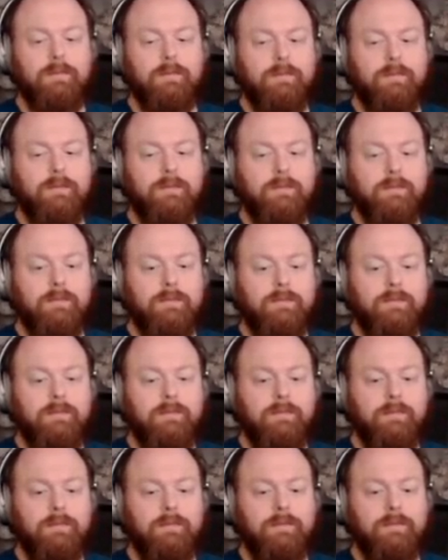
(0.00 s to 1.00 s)

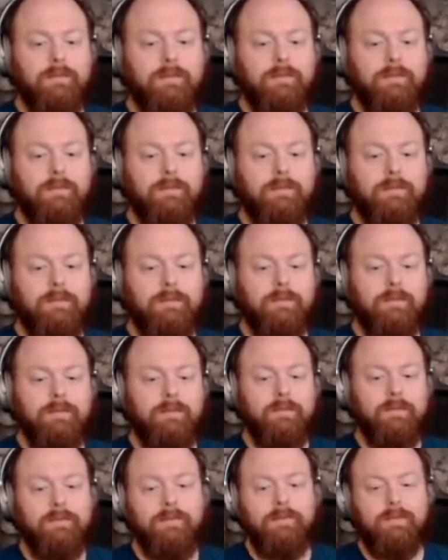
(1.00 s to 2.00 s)

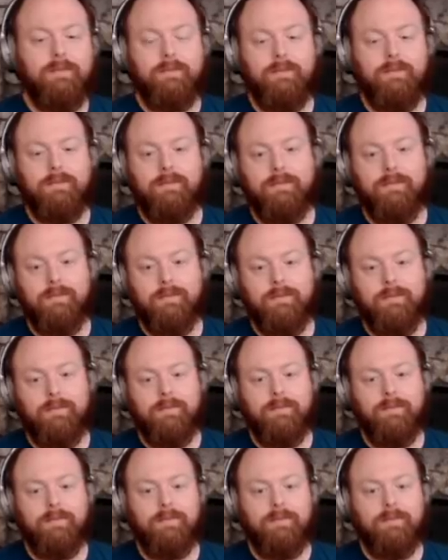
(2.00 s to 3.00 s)

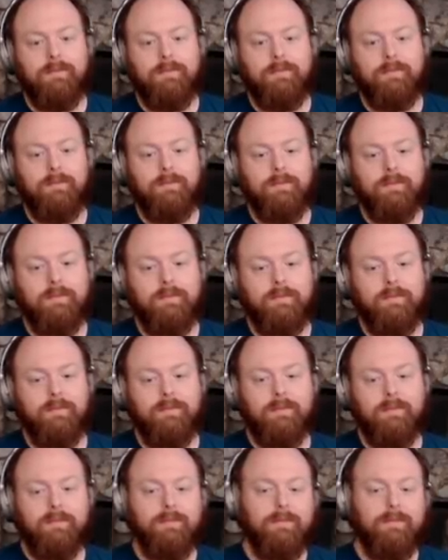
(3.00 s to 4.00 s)

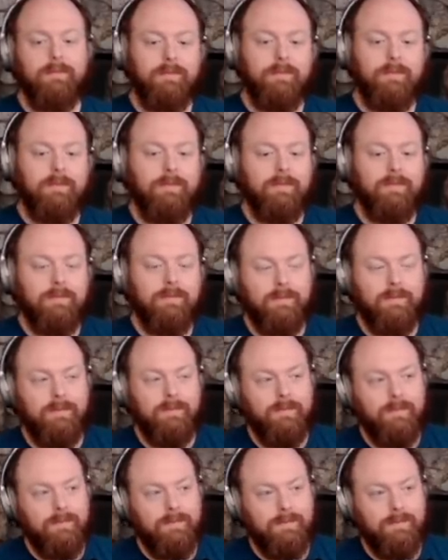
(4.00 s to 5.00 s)

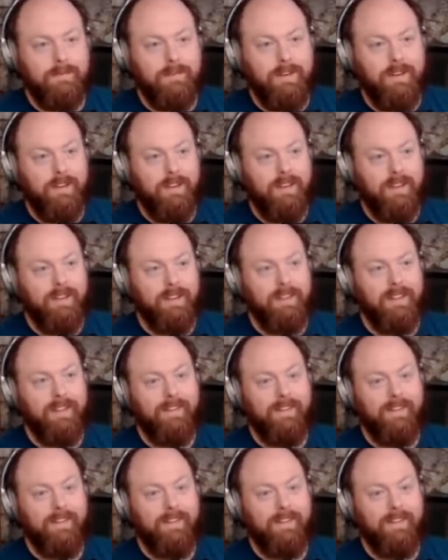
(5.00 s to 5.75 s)
No words are spoken by the person on screen.